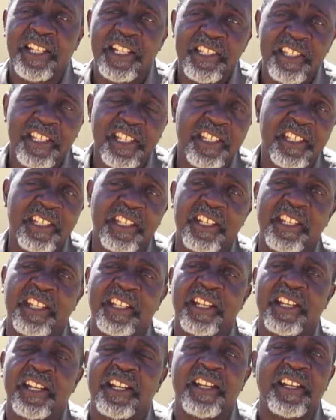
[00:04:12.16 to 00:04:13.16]
I said
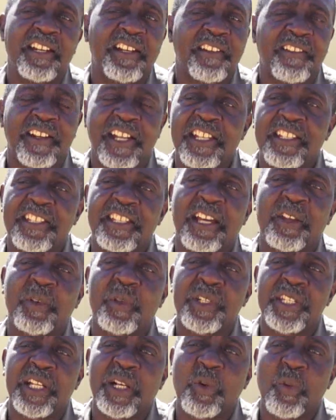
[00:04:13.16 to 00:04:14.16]
earlier, rights are
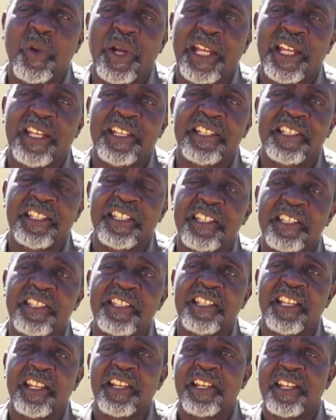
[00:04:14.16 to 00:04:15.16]
not acquired.
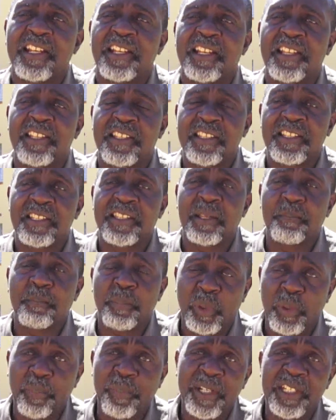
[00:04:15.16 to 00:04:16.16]
This is
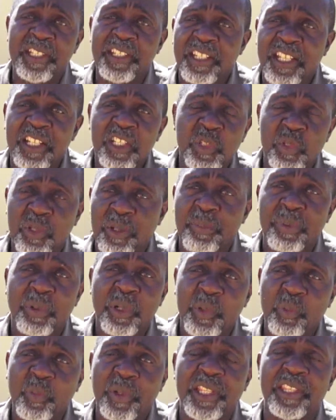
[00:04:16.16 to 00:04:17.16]
property that you are
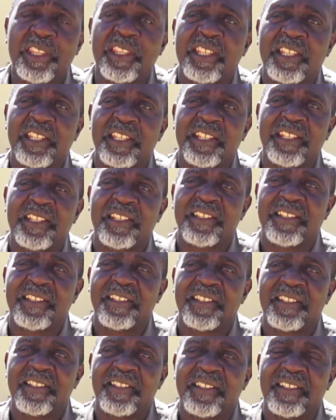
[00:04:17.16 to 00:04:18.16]
born with,
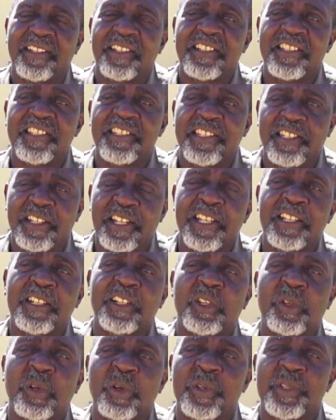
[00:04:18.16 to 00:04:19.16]
and it's
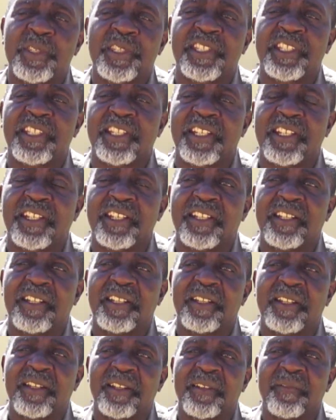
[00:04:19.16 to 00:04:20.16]
rightly yours.
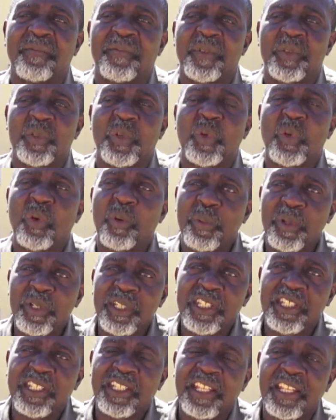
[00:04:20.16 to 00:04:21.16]
So
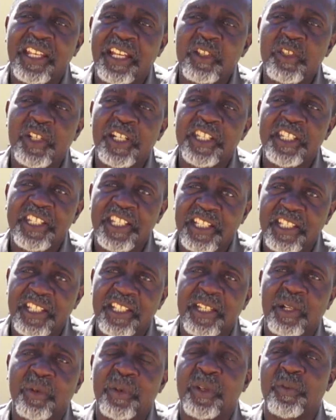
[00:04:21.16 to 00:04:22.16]
nobody can actually take
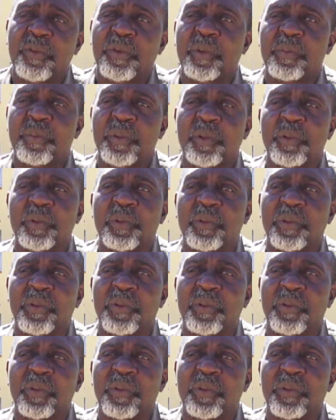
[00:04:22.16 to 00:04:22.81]
it away from you.